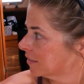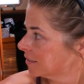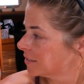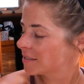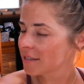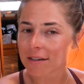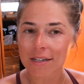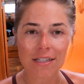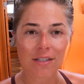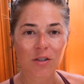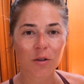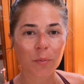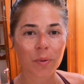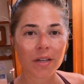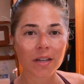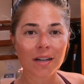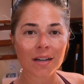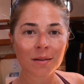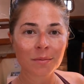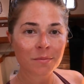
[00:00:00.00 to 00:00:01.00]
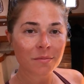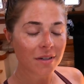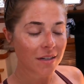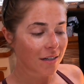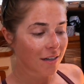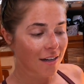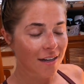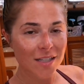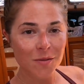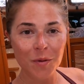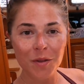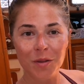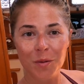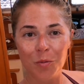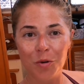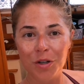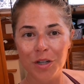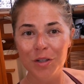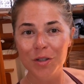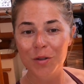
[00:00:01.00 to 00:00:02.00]
already 2 p.m. I spent the
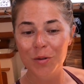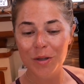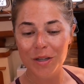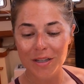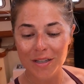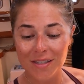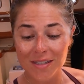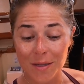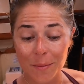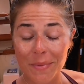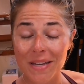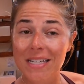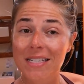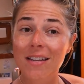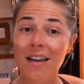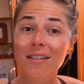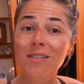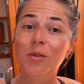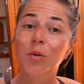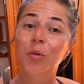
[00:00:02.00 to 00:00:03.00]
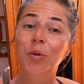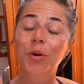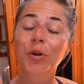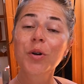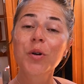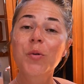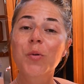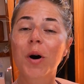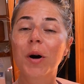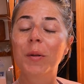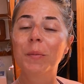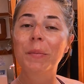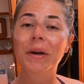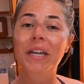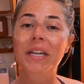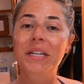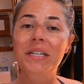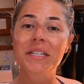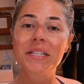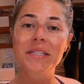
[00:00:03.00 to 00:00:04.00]
morning doing some desk work while
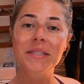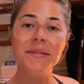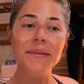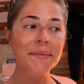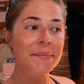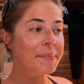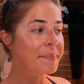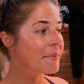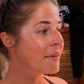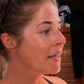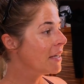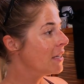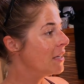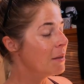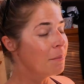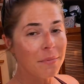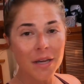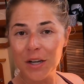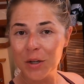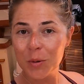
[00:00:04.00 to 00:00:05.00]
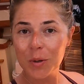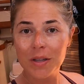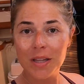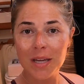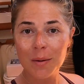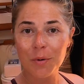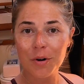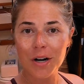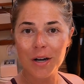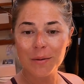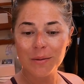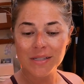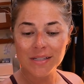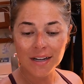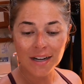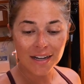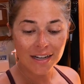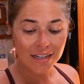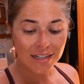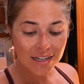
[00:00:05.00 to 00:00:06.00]
Mike did some manual labor
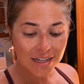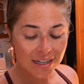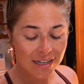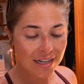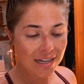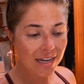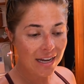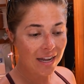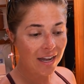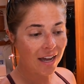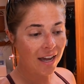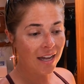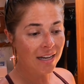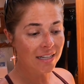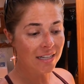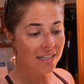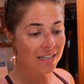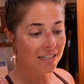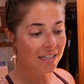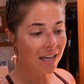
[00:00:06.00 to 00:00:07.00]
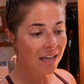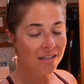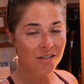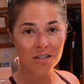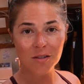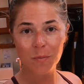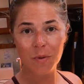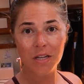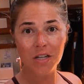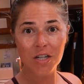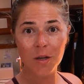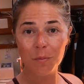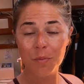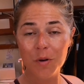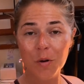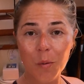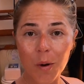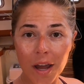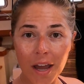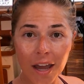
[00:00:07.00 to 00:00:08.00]
outside, and he has just been chipping
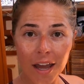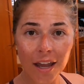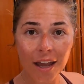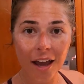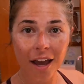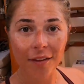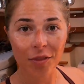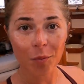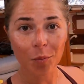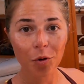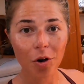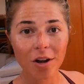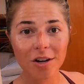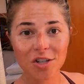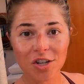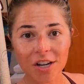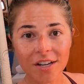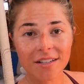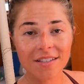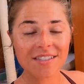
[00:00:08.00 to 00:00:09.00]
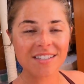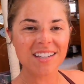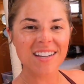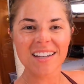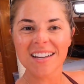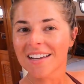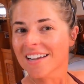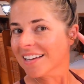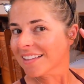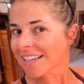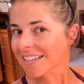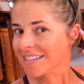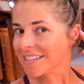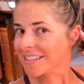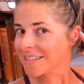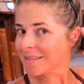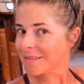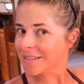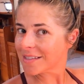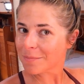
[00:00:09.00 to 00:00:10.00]
away at the projects. That's
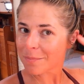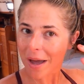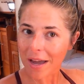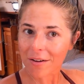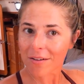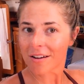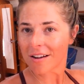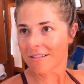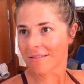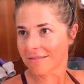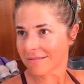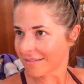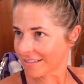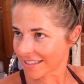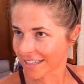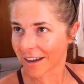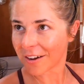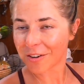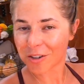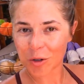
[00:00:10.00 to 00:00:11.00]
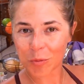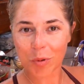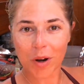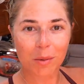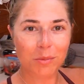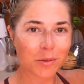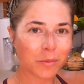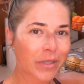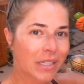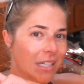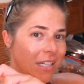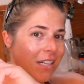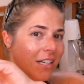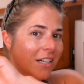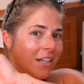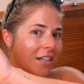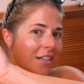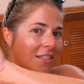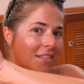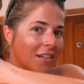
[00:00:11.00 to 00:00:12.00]
background sound you probably
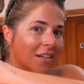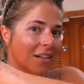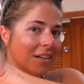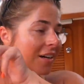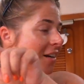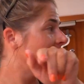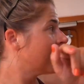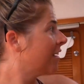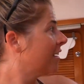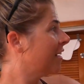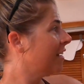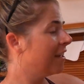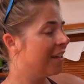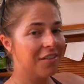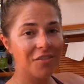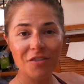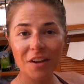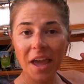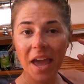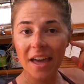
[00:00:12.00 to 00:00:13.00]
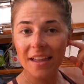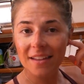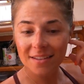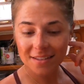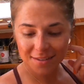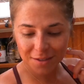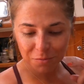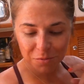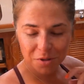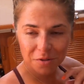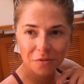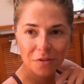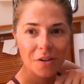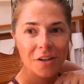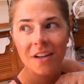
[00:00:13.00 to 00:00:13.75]
hear is our fans that we've